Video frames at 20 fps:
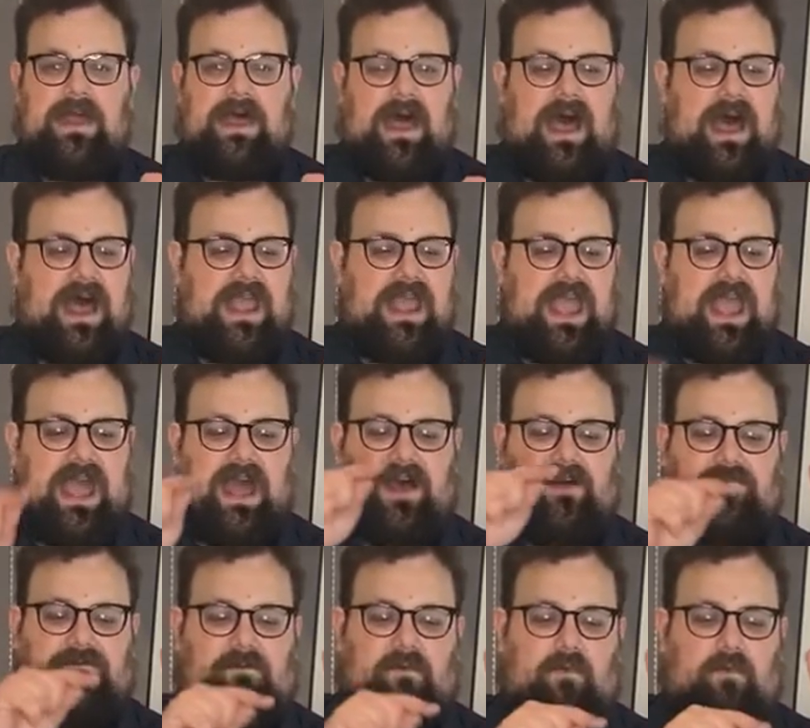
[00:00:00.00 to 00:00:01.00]
I
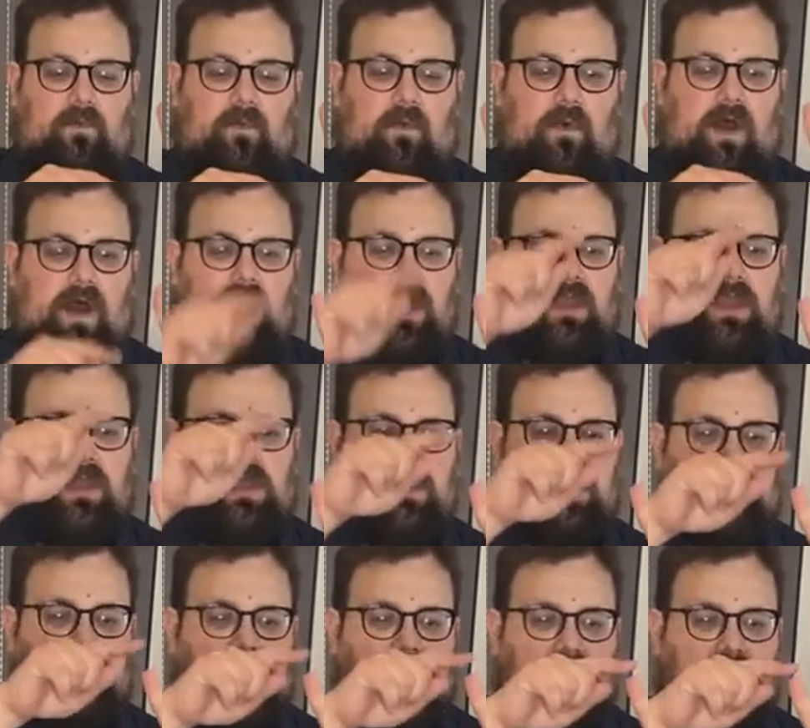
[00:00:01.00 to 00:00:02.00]
have one,
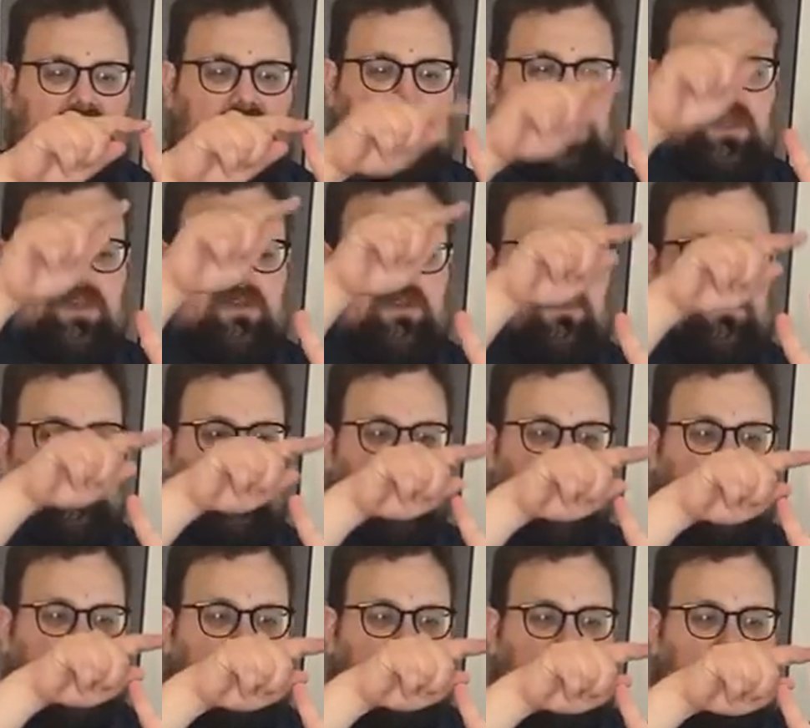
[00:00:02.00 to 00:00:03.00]
two,
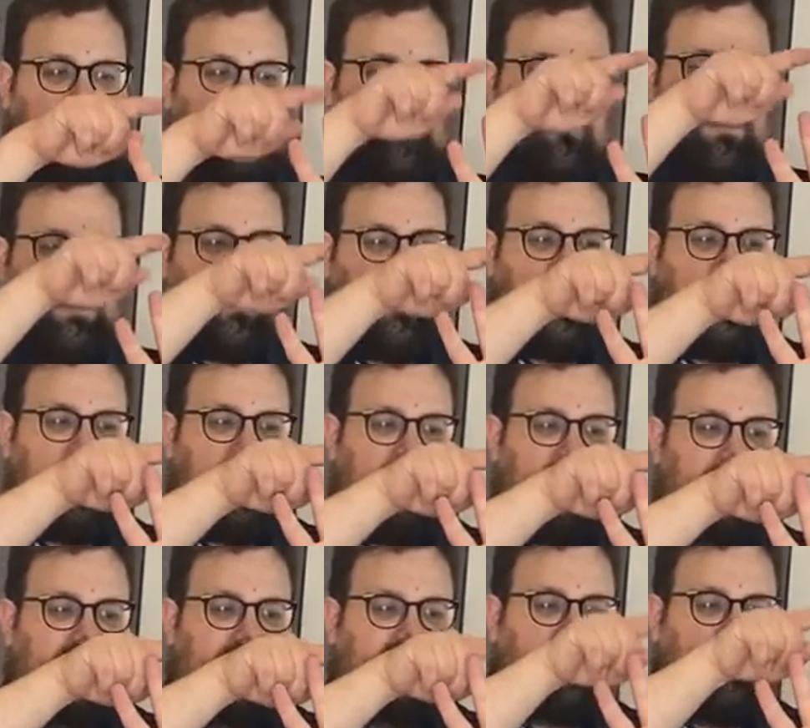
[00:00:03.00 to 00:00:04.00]
three,
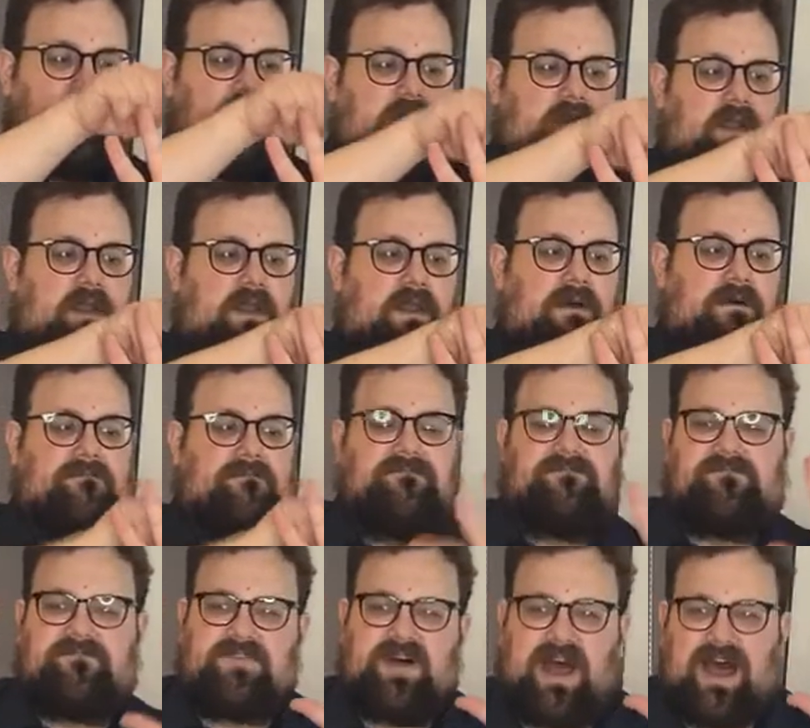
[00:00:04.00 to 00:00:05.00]
four,
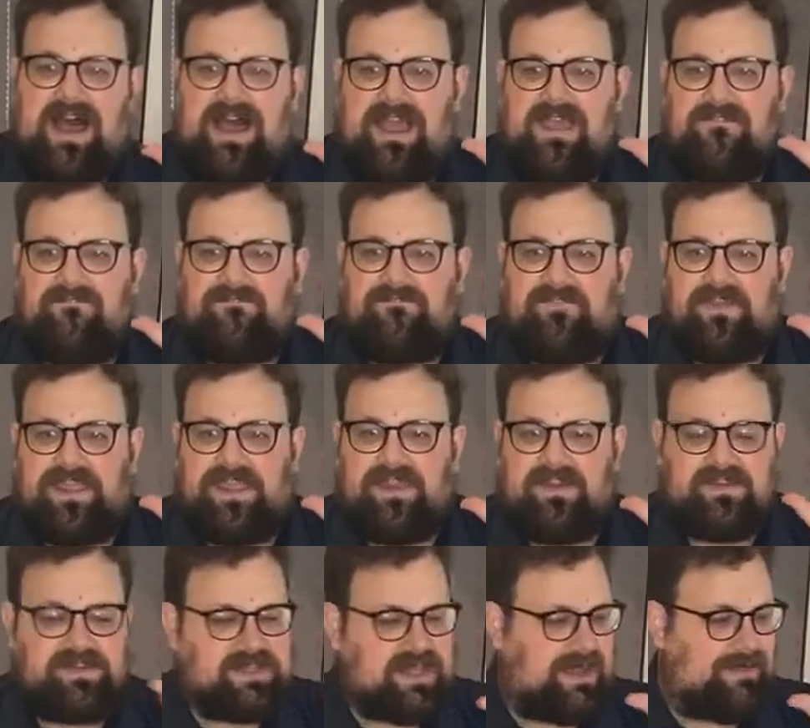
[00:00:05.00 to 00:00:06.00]
five
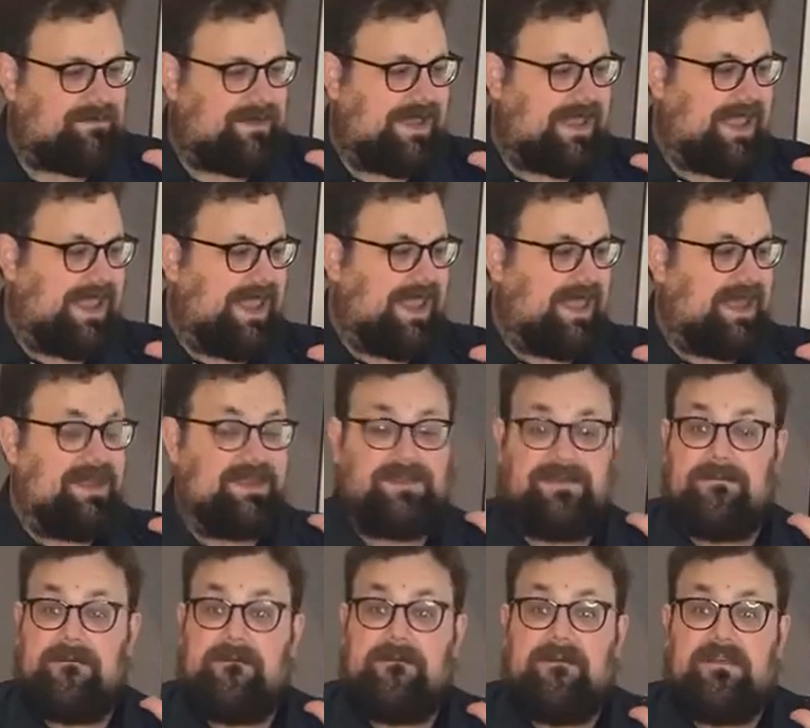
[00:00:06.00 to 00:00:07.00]
fingers on my hand.
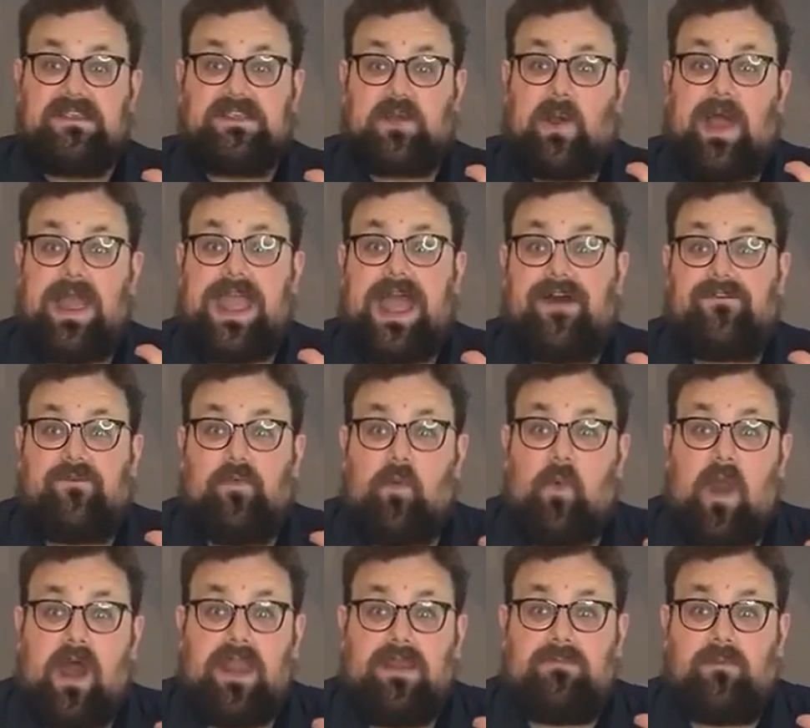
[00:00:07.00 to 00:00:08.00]
So I have
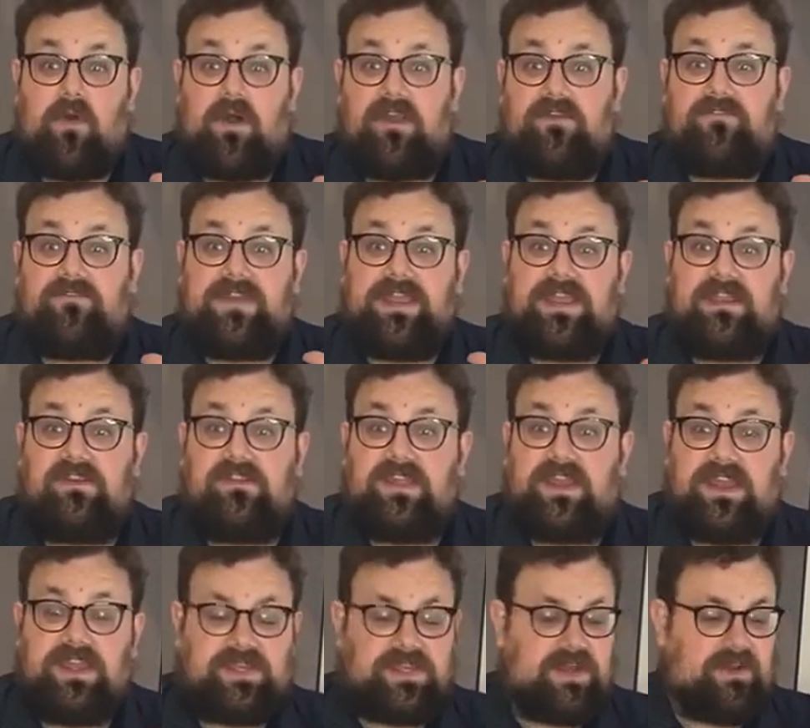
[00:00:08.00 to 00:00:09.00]
one more finger than
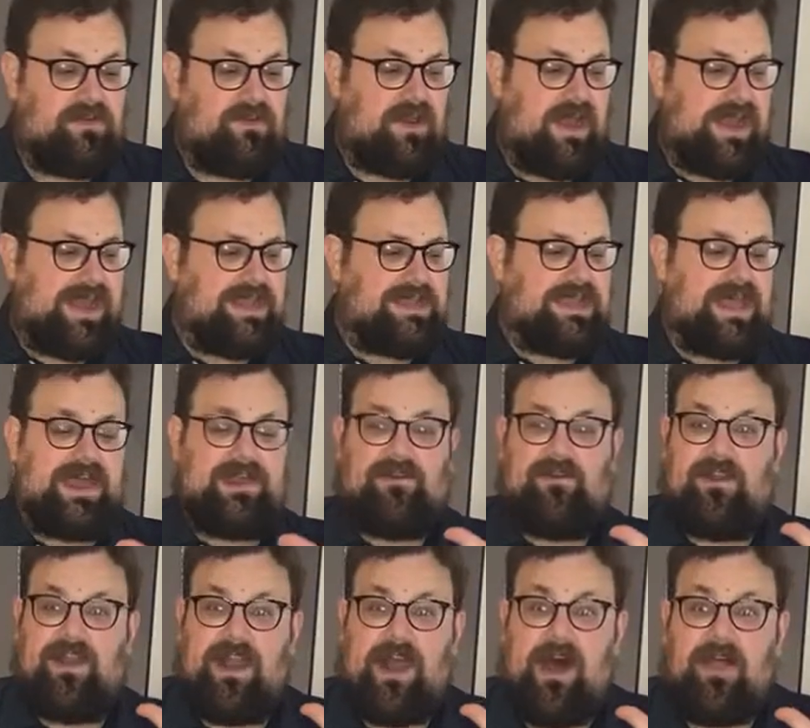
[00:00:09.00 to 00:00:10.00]
a pteranodon
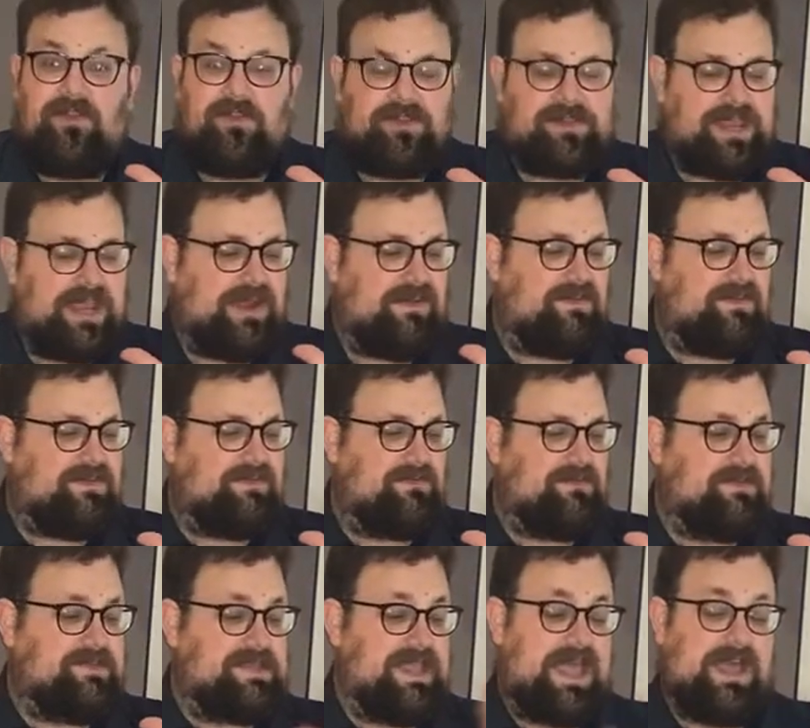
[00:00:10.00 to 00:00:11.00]
or another
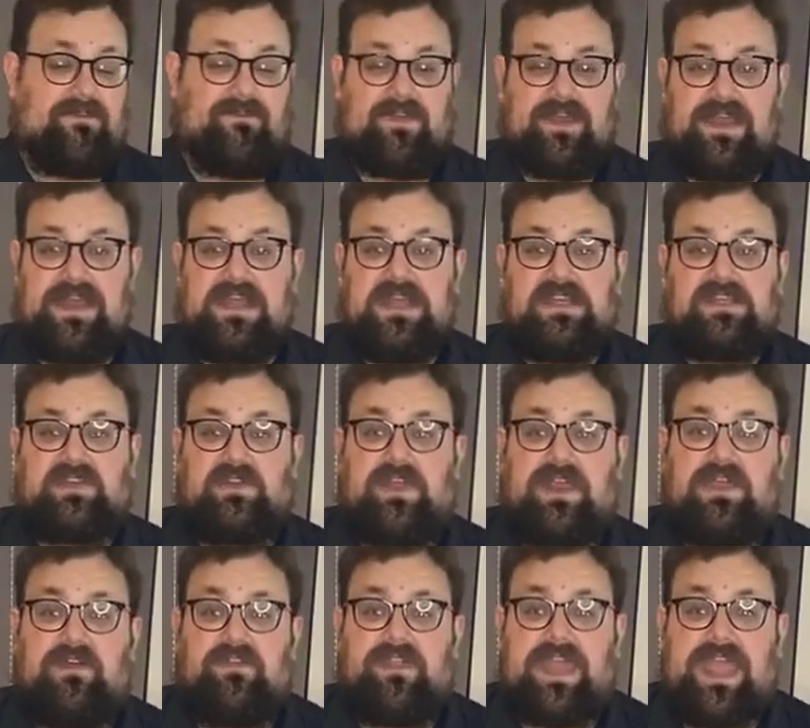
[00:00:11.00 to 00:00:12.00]
pterosaurs have. So they
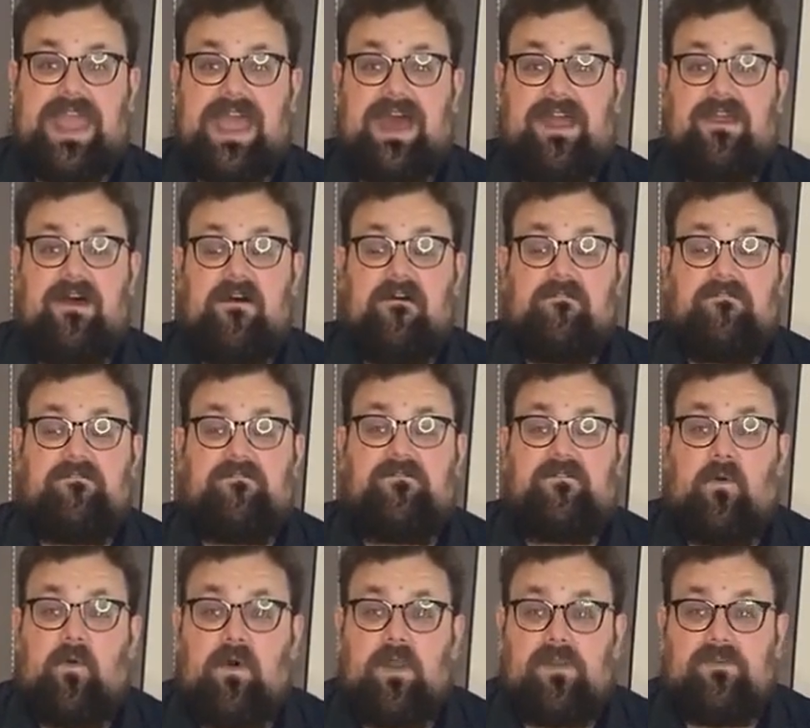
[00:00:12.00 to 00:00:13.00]
only had
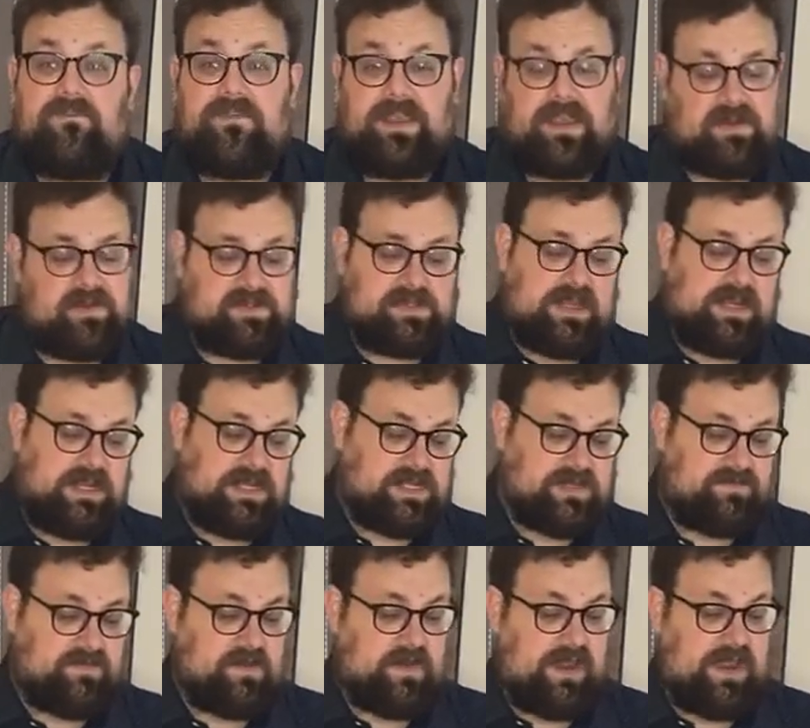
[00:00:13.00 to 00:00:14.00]
four fingers on each
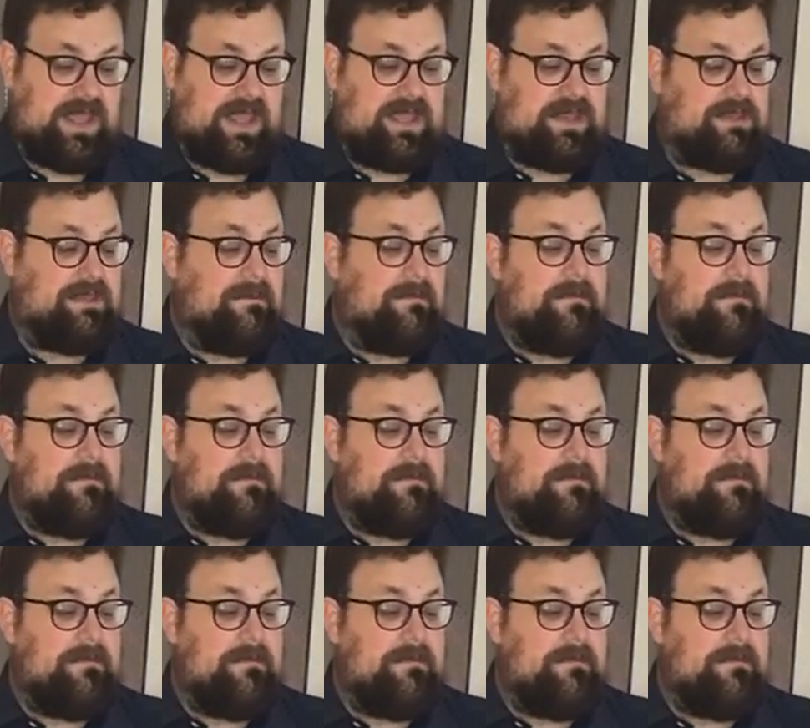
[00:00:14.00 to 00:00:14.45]
of their hand.